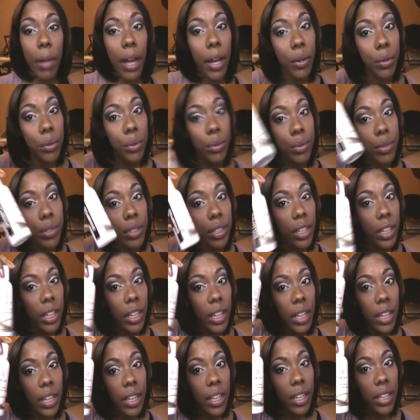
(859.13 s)
bottles
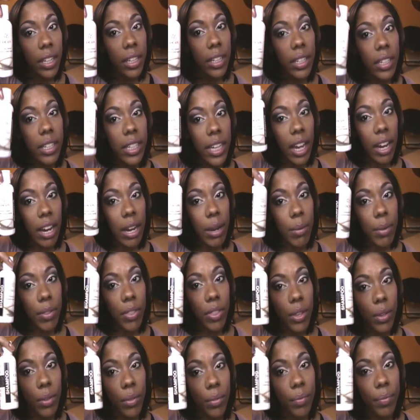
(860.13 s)
to carry
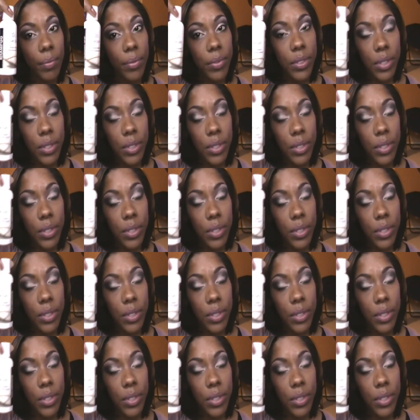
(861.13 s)
with you.